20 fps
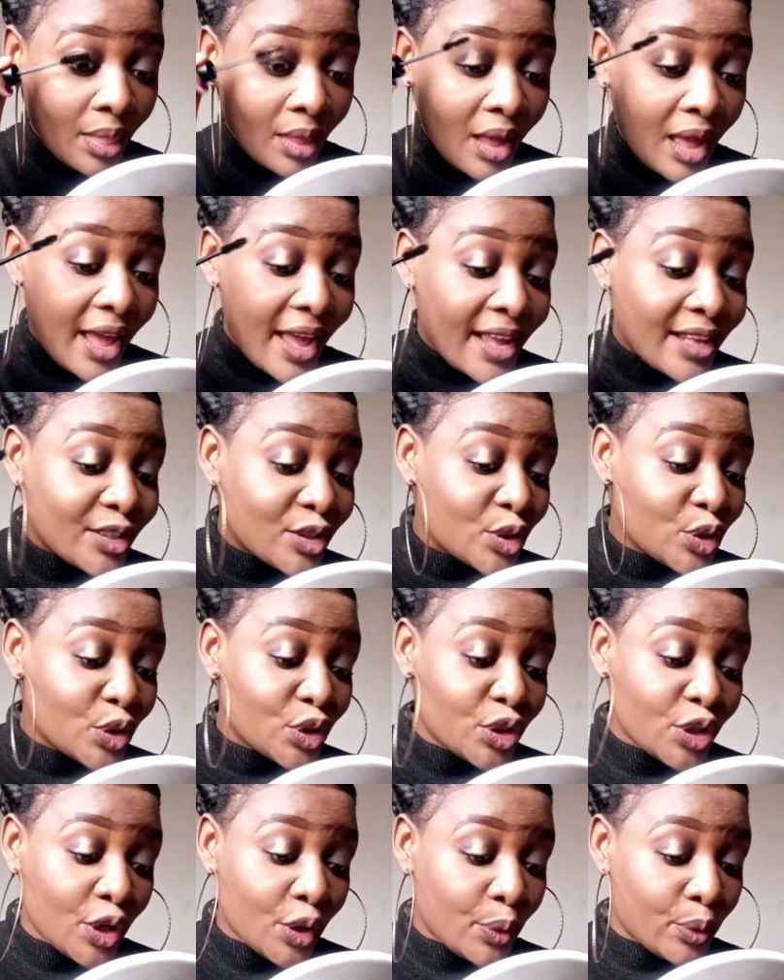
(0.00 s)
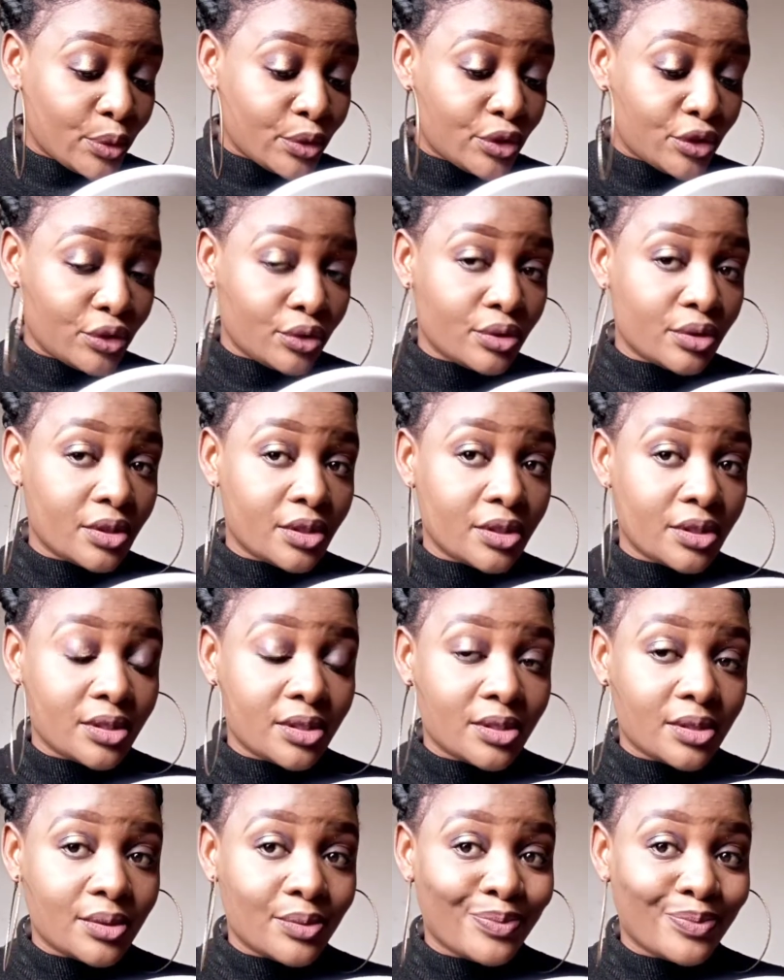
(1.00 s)
And to share with you
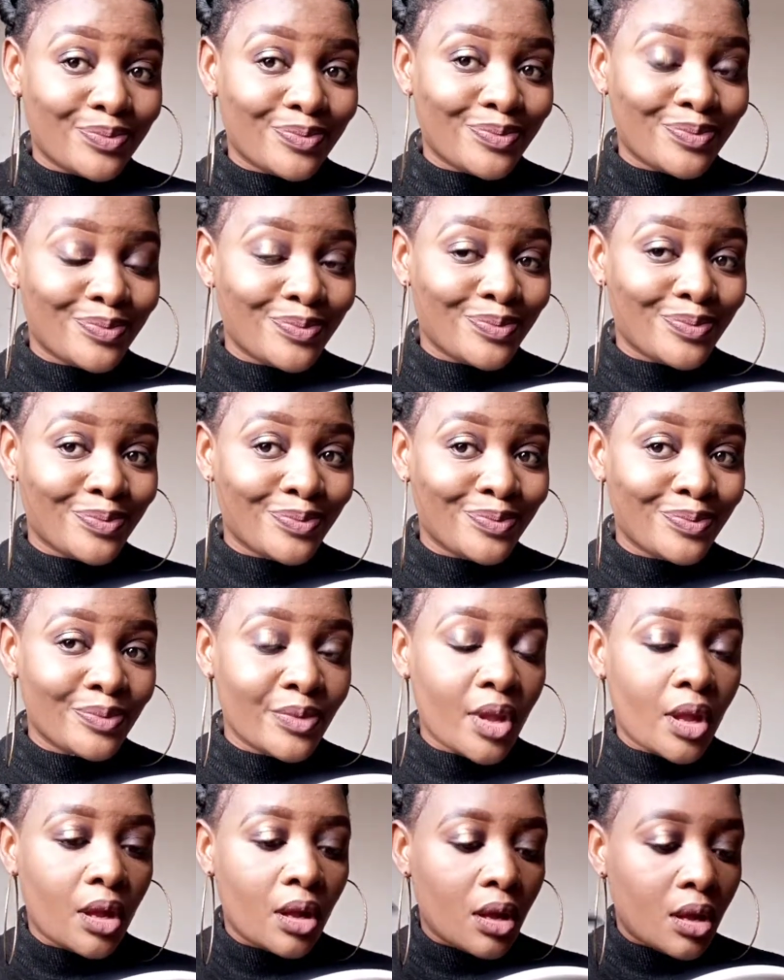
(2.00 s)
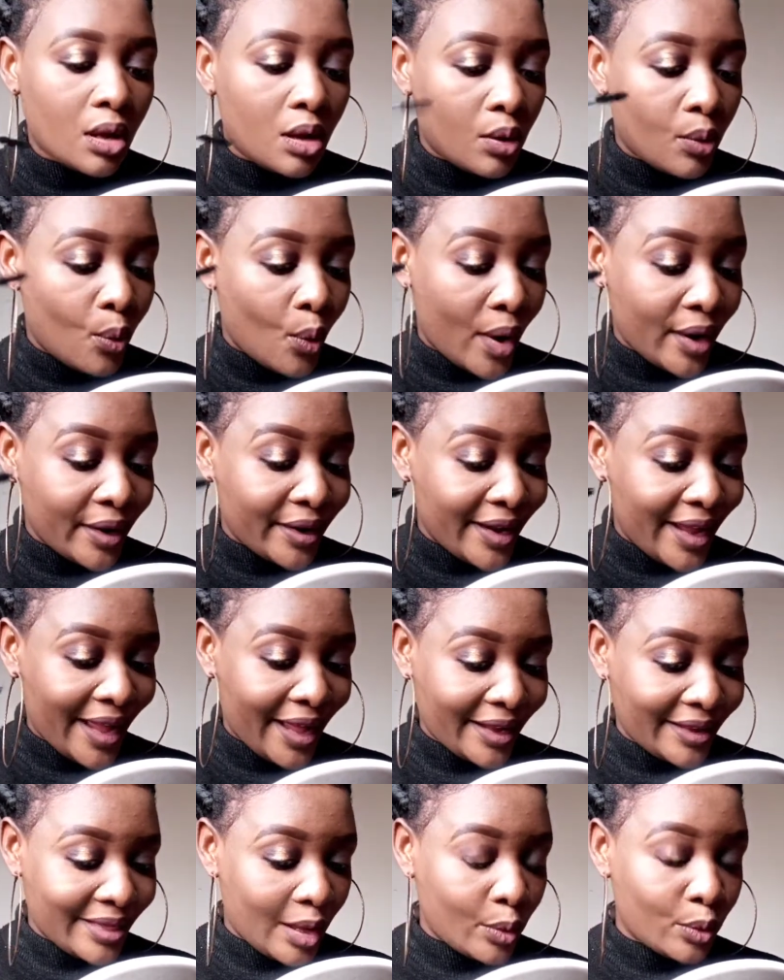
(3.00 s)
this one
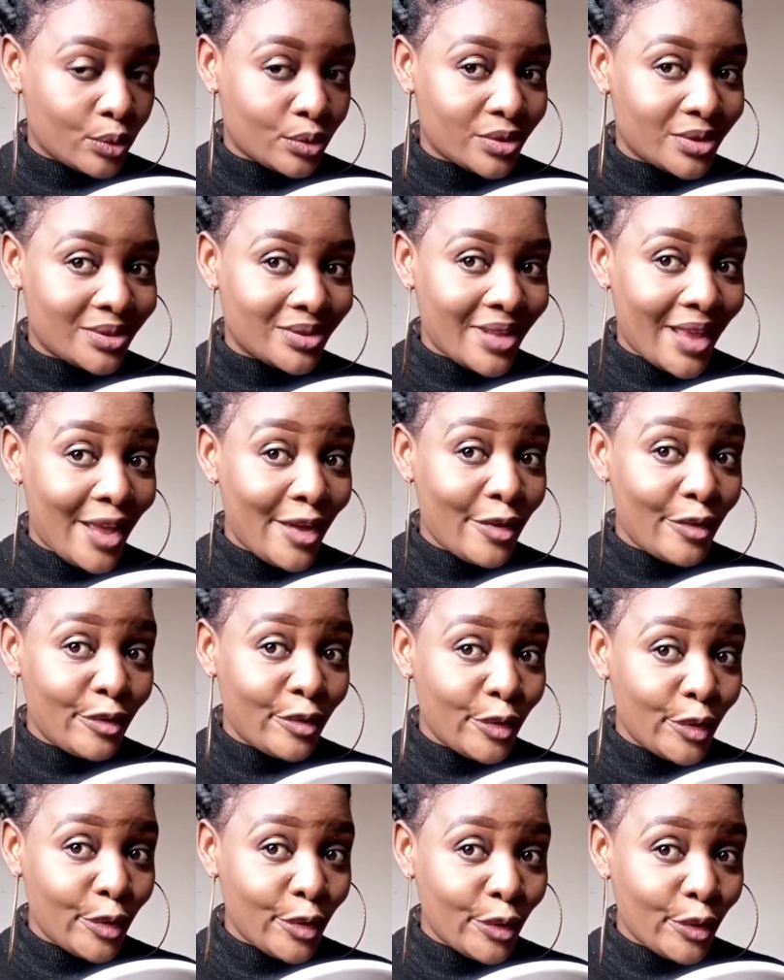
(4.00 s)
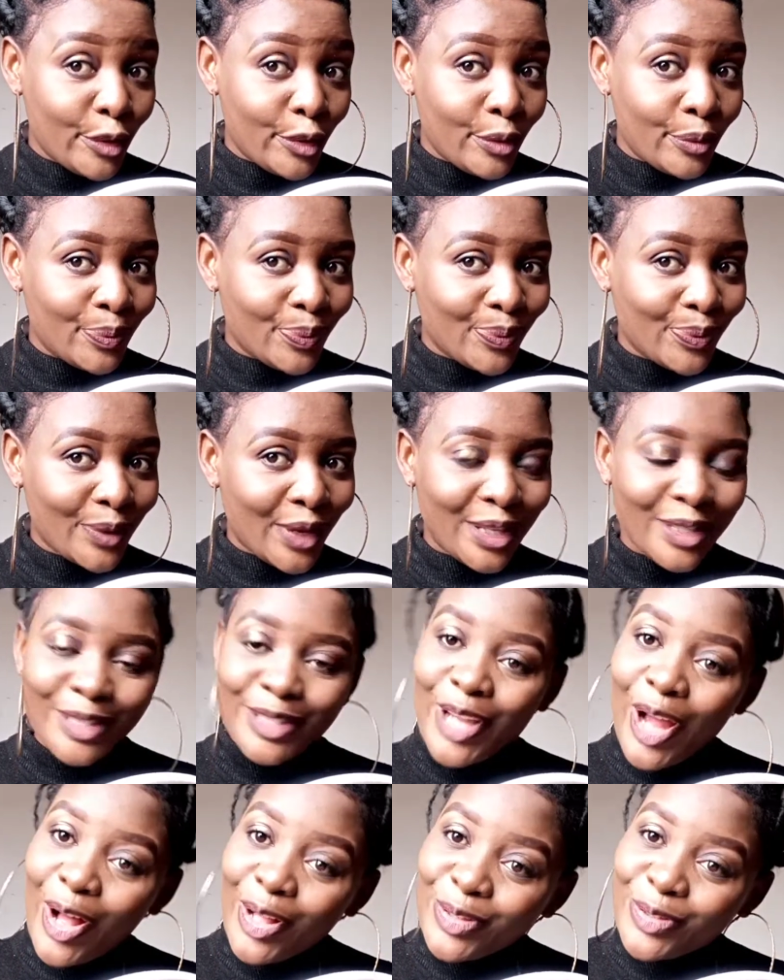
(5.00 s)
hack that will save you
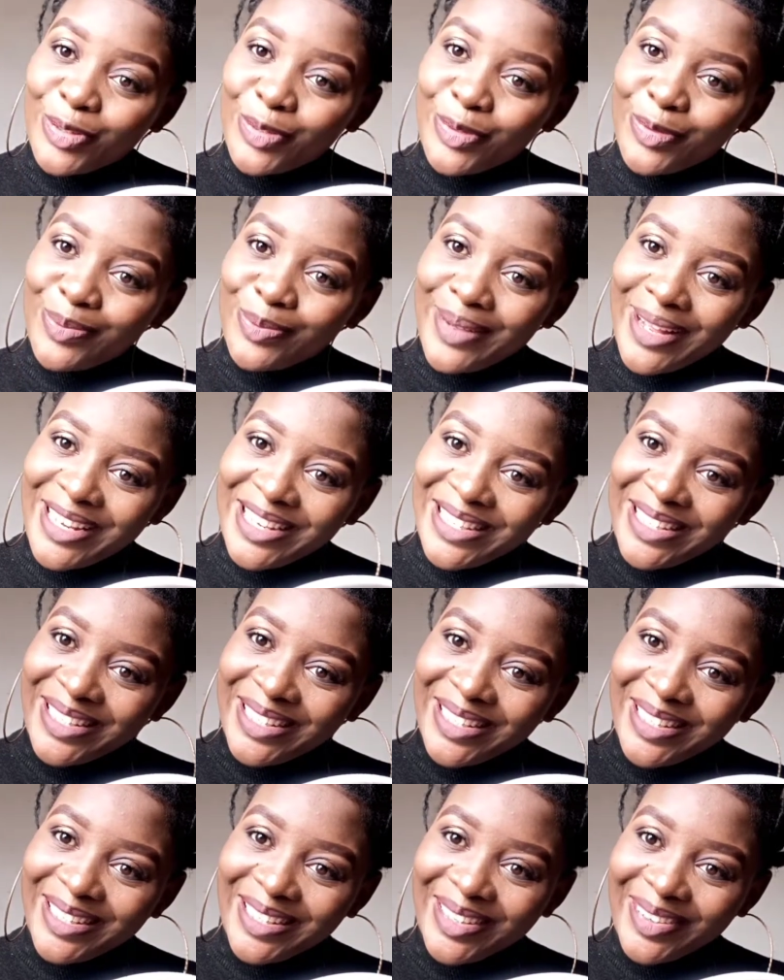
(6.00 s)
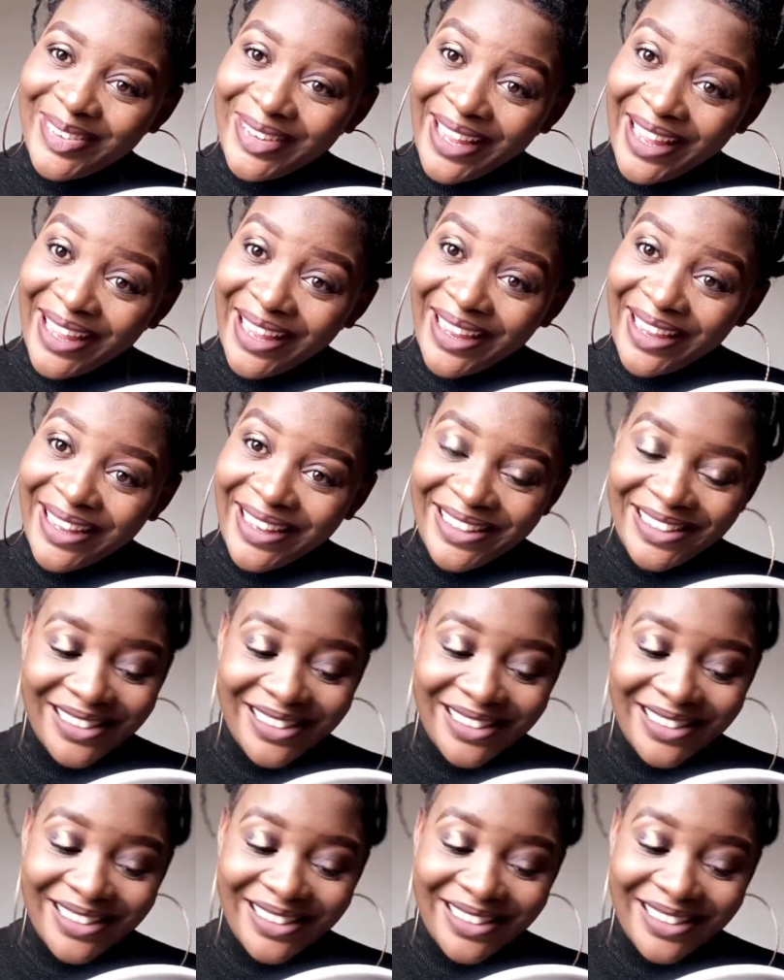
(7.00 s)
tons of money, okay?